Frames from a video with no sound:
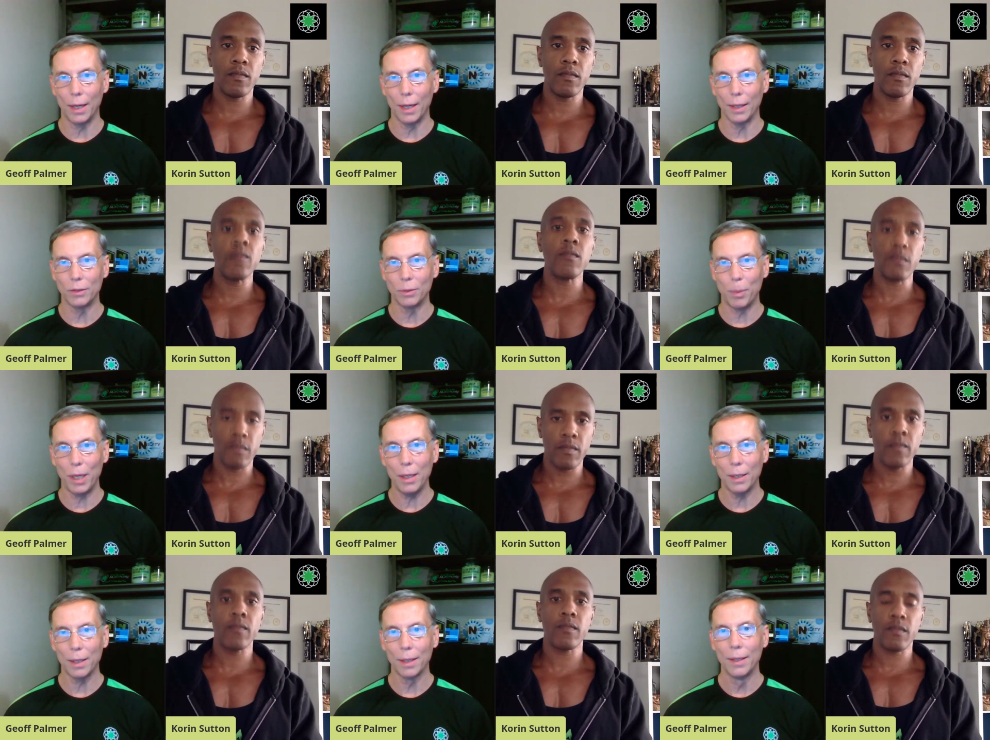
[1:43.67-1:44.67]
Speaker 1: uh,
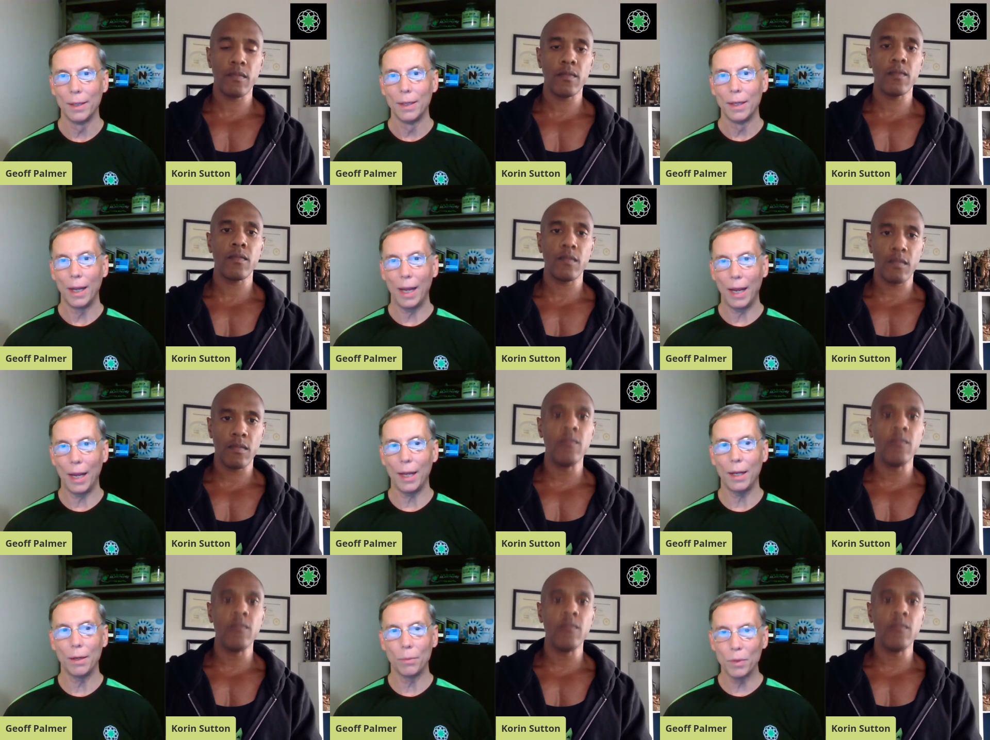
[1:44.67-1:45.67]
speak
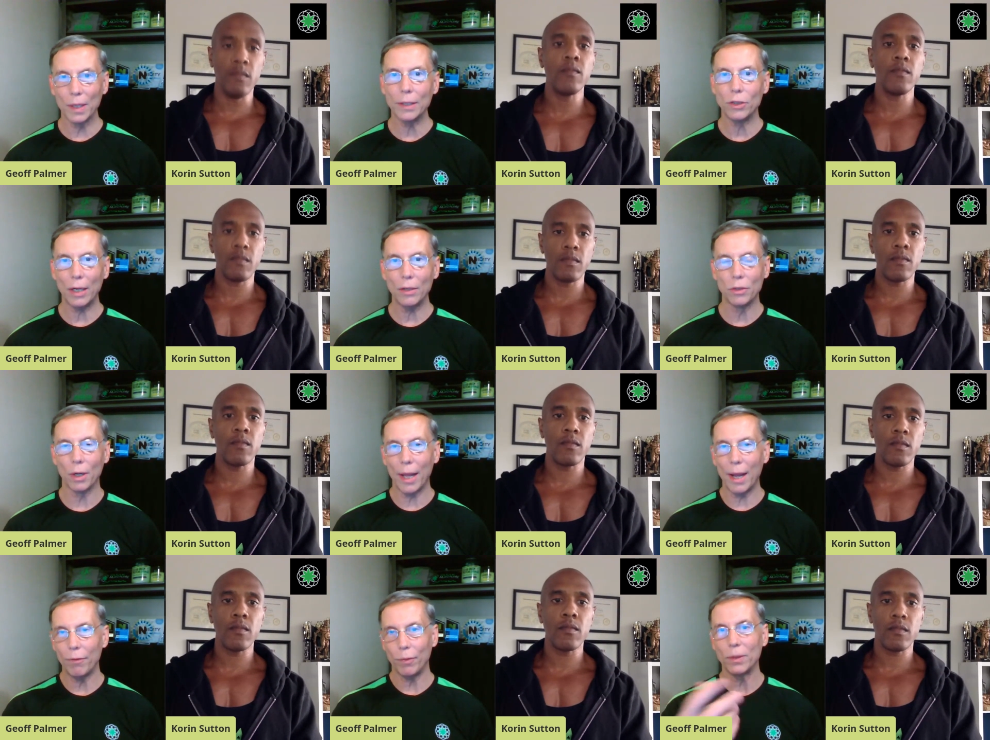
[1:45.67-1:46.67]
and mm-hmm. it really changed your
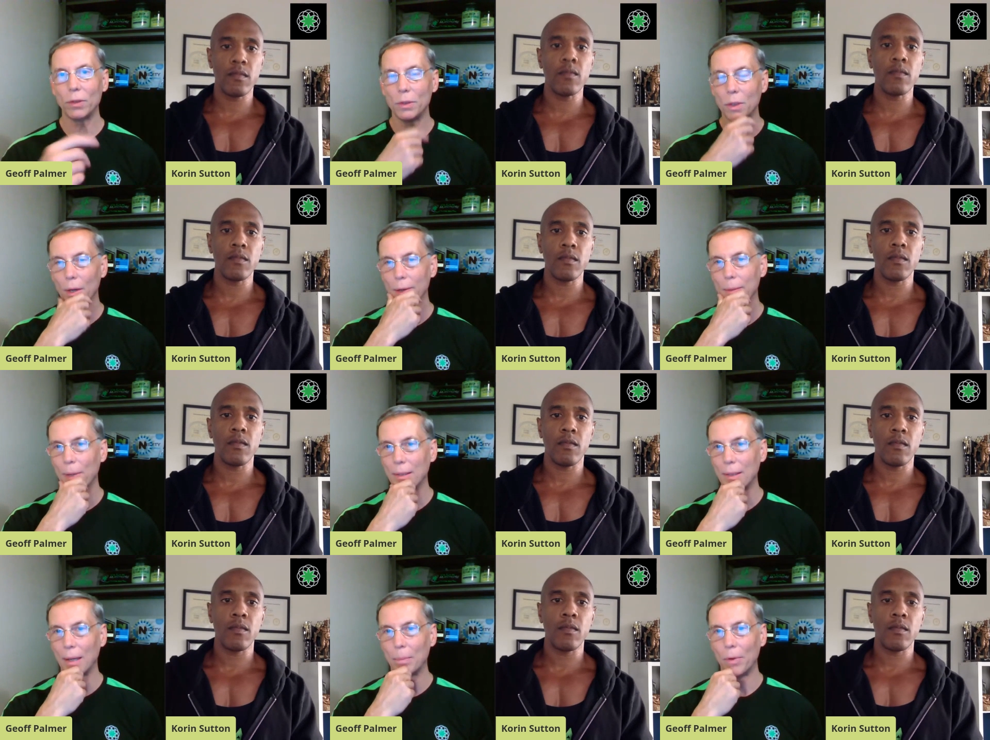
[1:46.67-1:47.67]
life. Why don't you talk
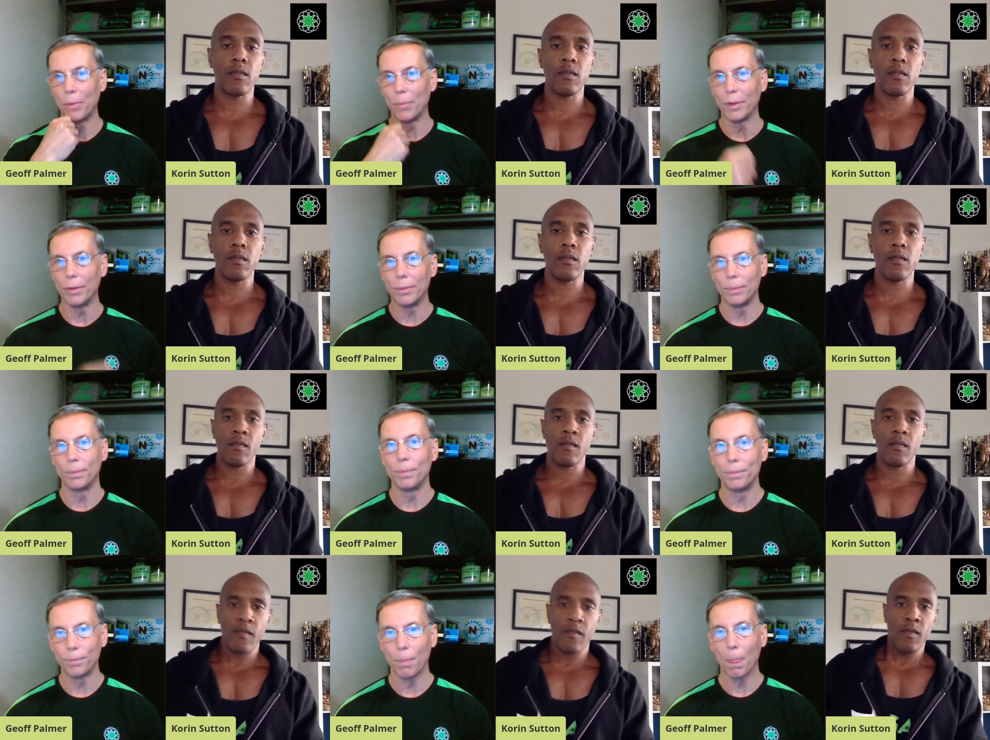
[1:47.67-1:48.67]
about that moment?
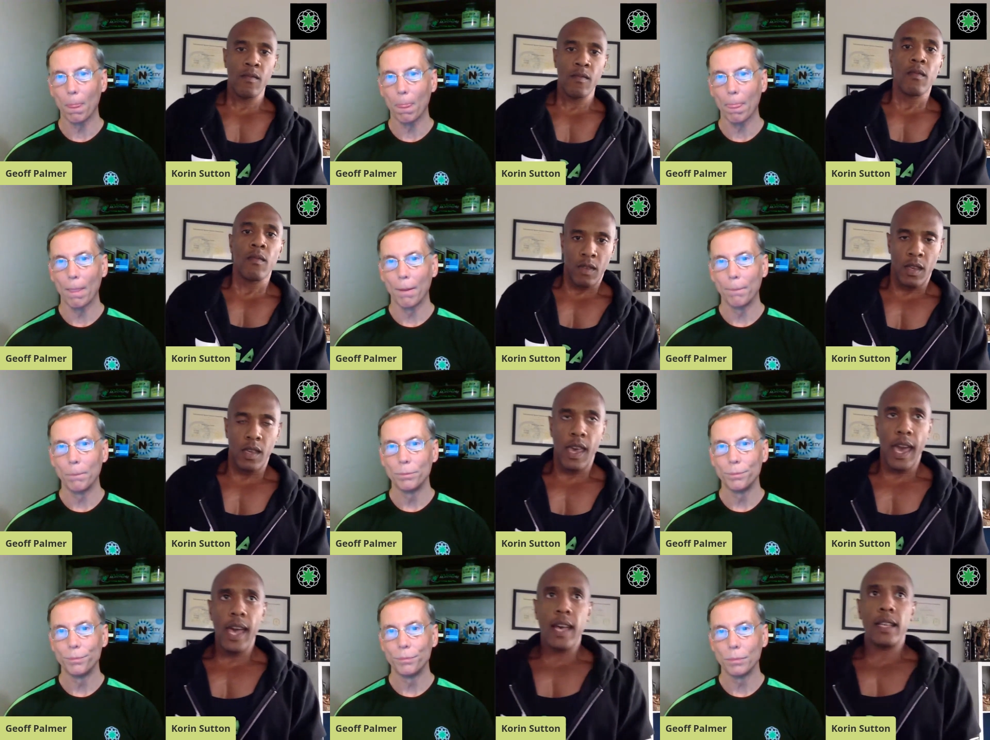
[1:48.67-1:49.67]

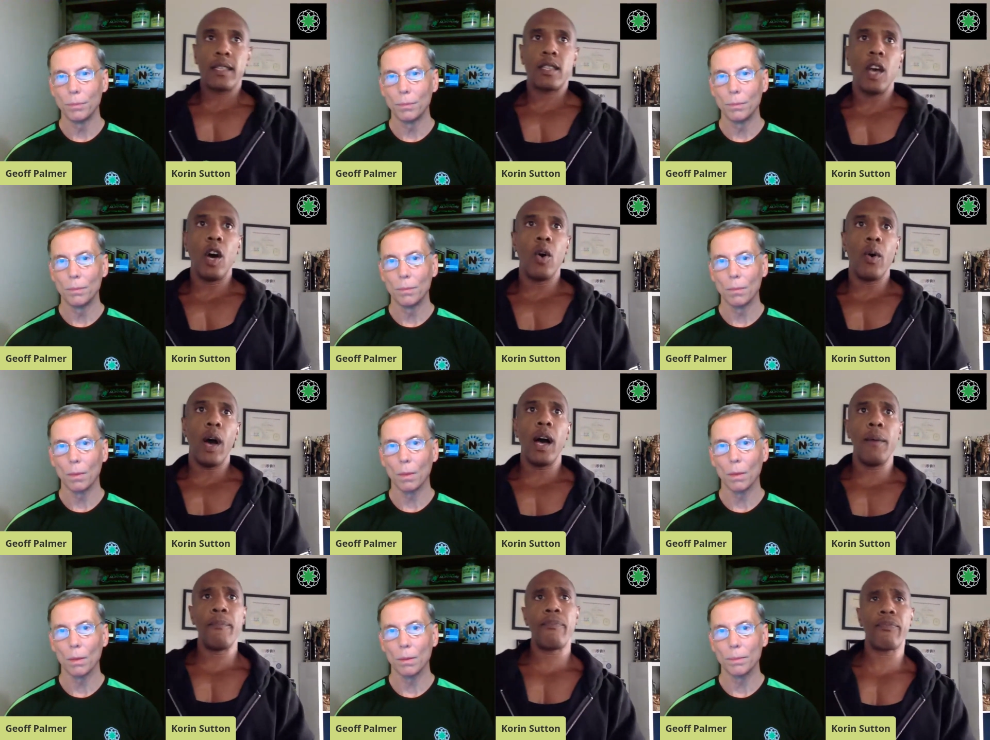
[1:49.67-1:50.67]
Speaker 2: Yeah. So,
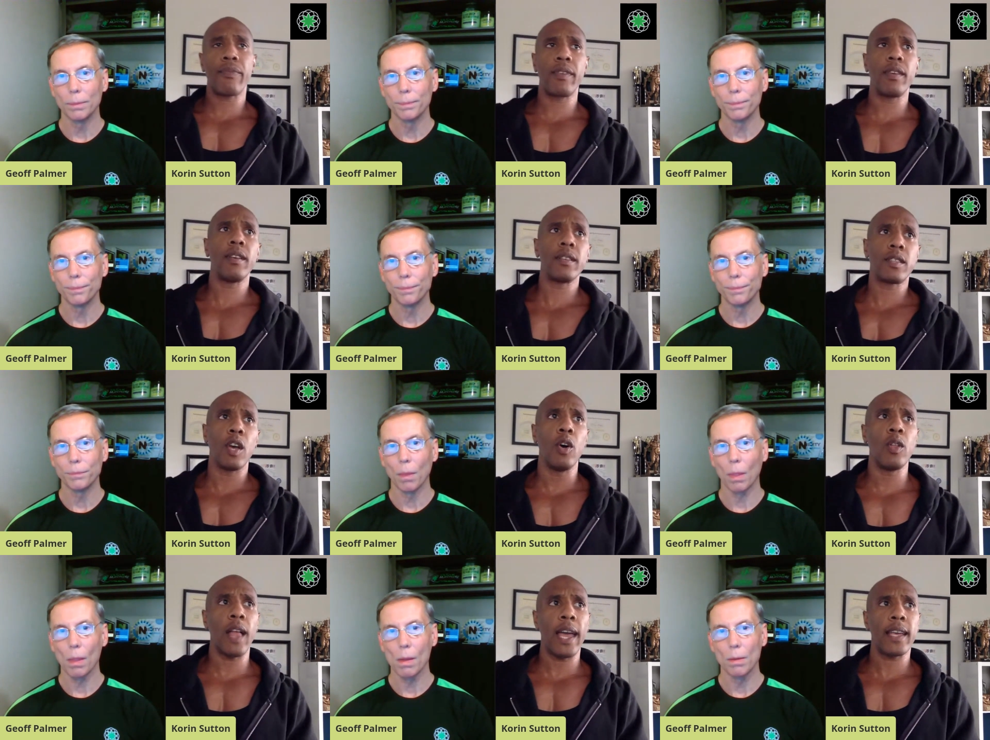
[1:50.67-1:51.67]
um,
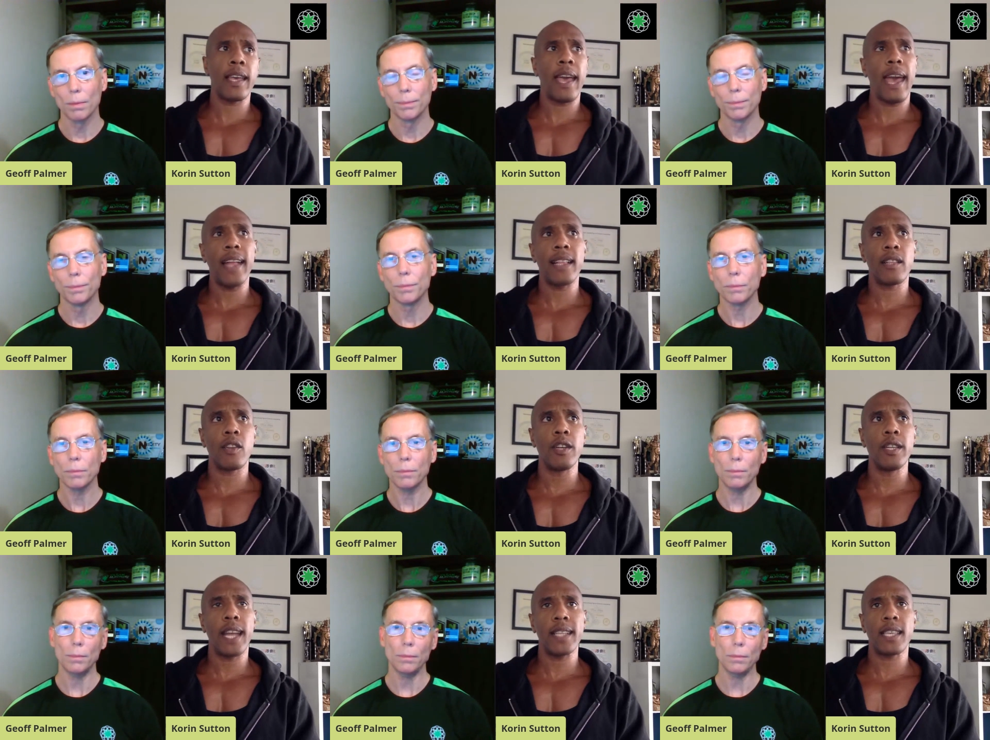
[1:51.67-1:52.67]
so like at
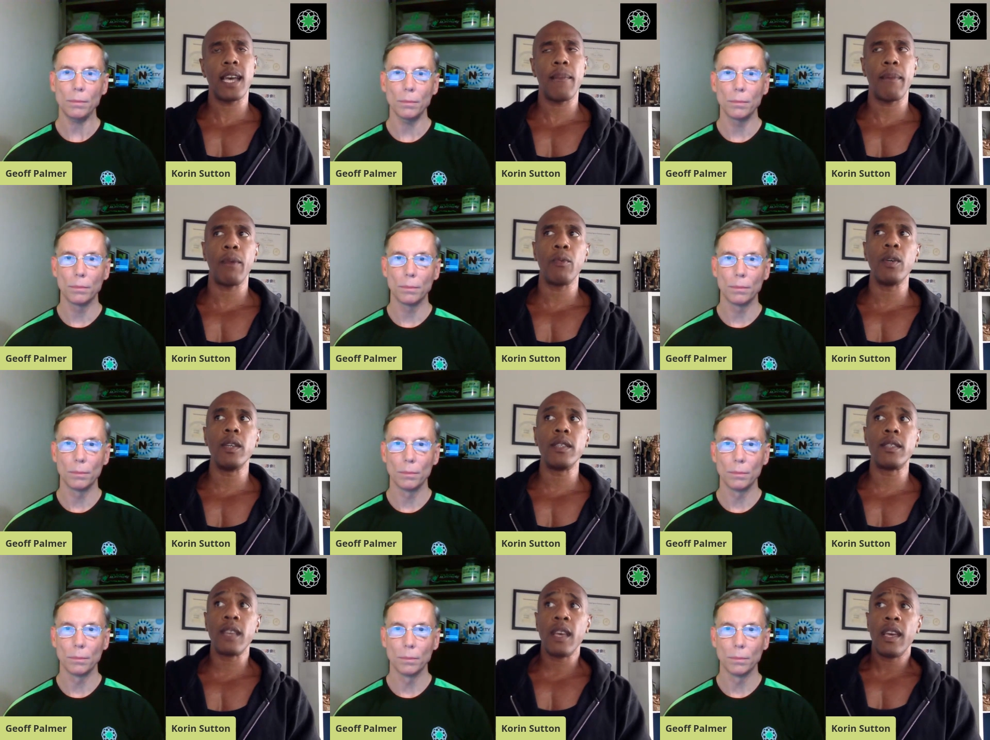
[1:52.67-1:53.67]
during that time, I
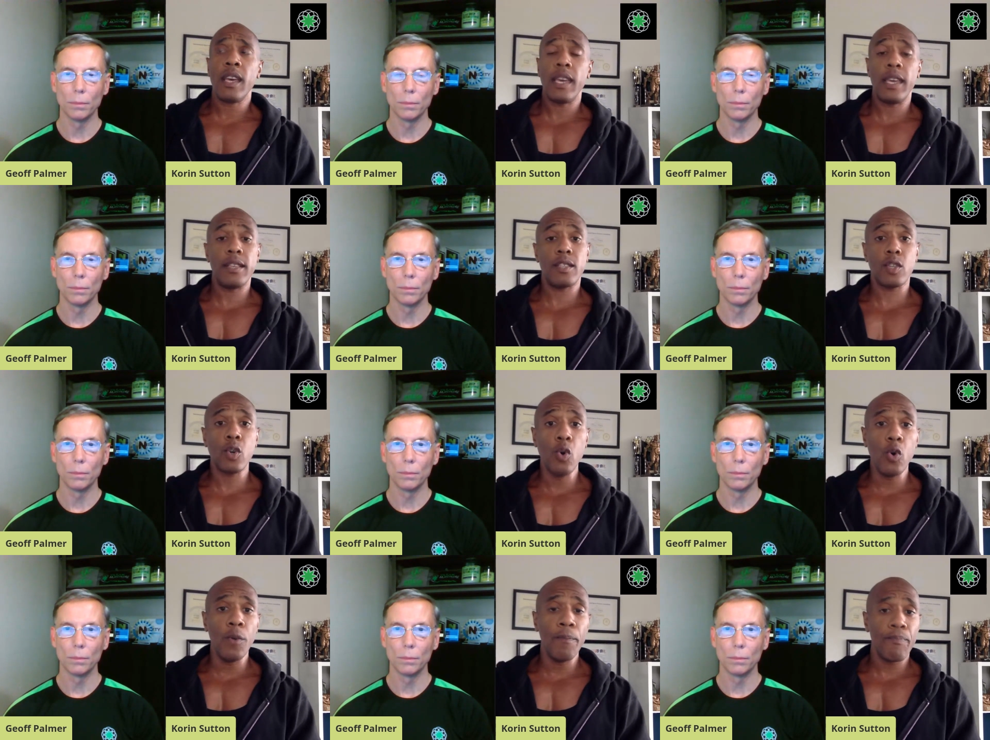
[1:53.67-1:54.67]
was in
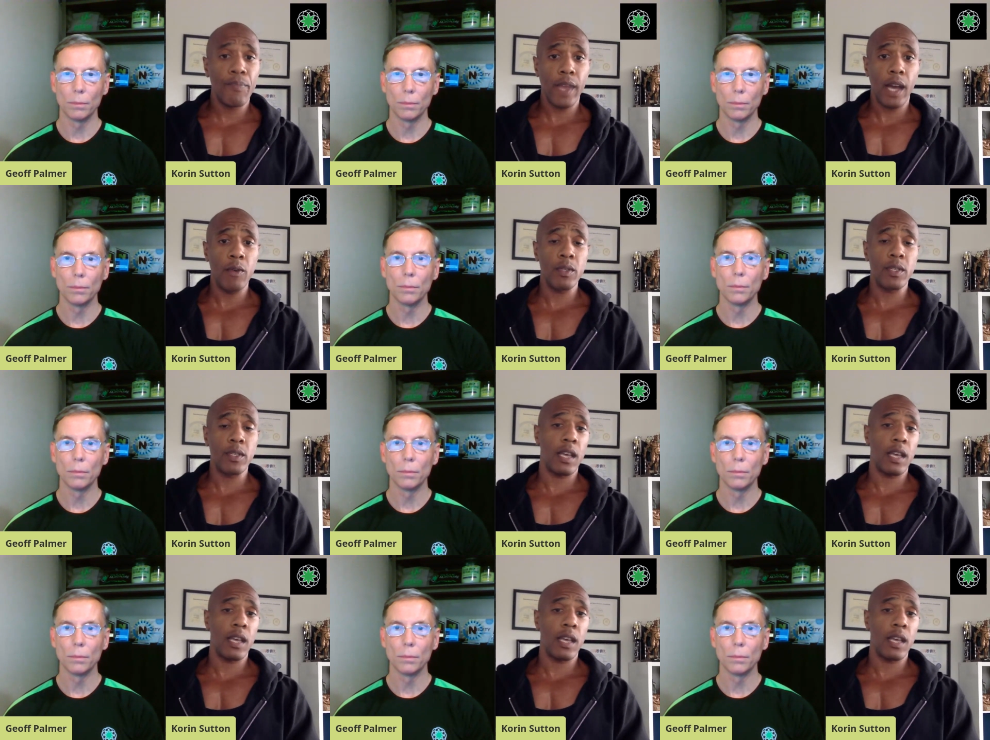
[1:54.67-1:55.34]
school. I was,